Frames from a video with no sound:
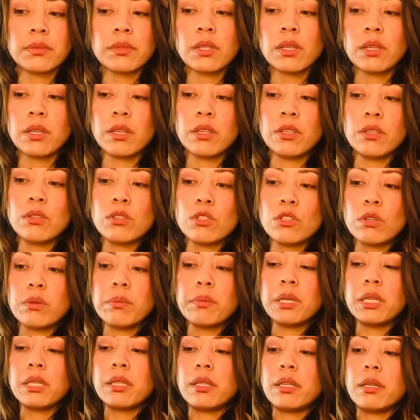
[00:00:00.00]
Can you show
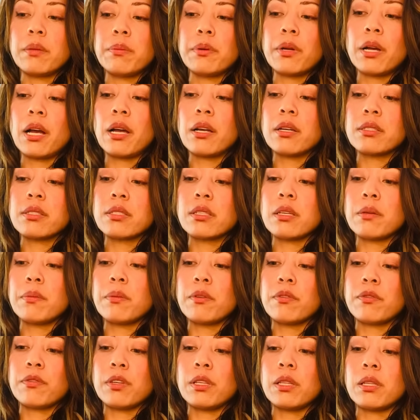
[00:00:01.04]
me Libra? How does Libra
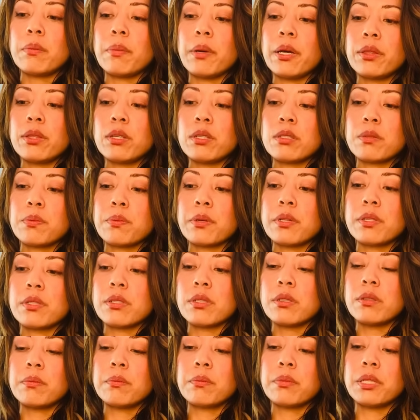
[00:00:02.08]
feel about this
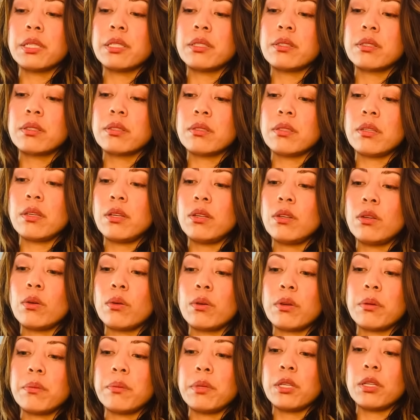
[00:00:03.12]
person, please? And no
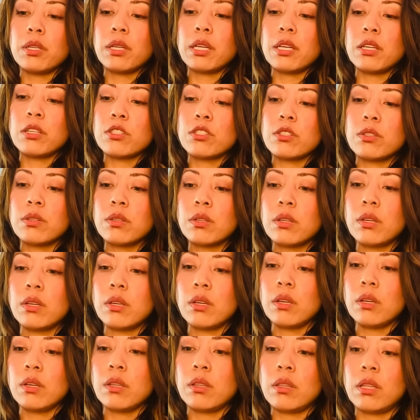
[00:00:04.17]
communication.
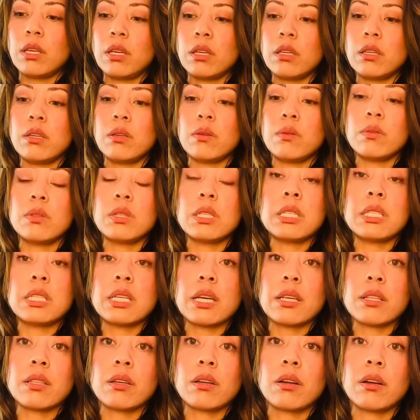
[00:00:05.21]
Thank you. The
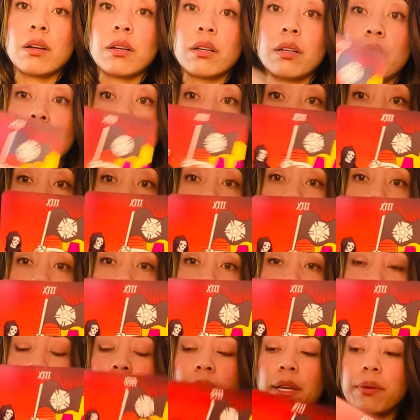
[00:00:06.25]
Death card, and it's
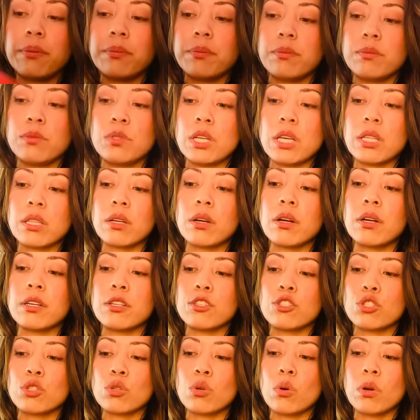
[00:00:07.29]
upright. Death card
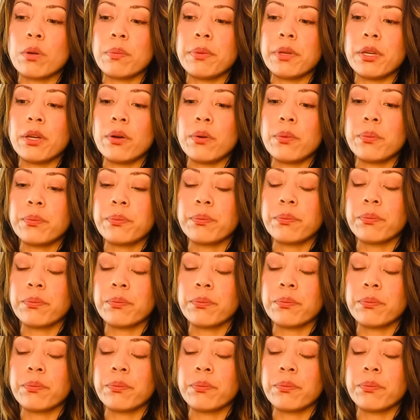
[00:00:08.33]
is Scorpio.